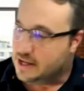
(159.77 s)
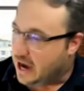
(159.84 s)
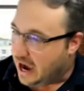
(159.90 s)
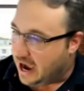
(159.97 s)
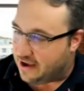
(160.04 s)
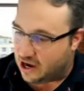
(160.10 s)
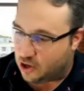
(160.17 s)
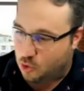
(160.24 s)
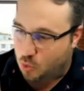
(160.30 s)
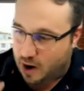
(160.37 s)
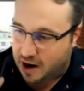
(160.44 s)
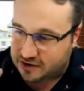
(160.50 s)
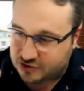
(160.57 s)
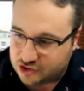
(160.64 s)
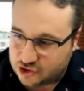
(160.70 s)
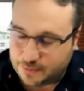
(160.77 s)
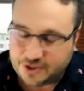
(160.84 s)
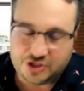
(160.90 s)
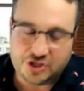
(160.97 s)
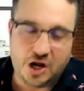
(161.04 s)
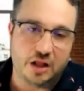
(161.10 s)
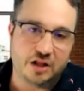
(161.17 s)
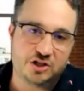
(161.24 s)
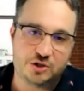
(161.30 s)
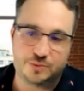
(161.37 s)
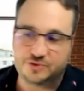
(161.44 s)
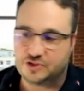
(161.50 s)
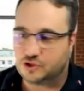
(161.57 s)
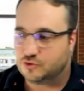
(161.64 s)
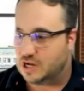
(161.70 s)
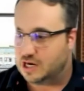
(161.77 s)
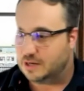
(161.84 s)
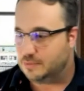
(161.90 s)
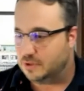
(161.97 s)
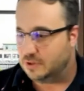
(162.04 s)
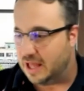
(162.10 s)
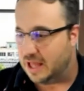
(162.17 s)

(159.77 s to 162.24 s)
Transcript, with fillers: I acquired so much knowledge; it was incredible,